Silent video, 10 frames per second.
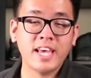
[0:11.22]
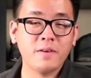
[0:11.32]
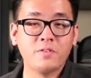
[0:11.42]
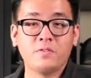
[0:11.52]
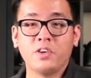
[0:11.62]

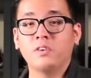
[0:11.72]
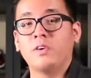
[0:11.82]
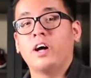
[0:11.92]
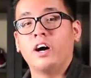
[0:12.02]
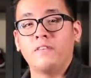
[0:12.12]
in-depth
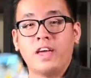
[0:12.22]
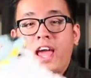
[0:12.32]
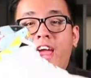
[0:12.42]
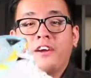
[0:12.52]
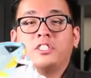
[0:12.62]
review of the
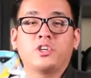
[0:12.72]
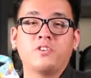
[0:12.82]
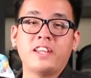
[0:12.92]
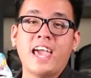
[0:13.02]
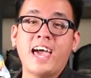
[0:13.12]
Air
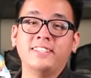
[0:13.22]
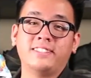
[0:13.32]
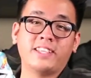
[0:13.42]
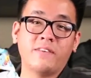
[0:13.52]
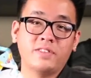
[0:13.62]
Jordan
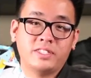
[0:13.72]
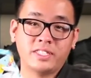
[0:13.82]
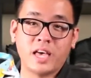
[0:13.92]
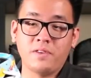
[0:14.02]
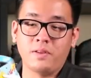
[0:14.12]

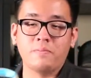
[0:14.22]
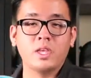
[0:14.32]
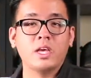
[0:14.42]
N77.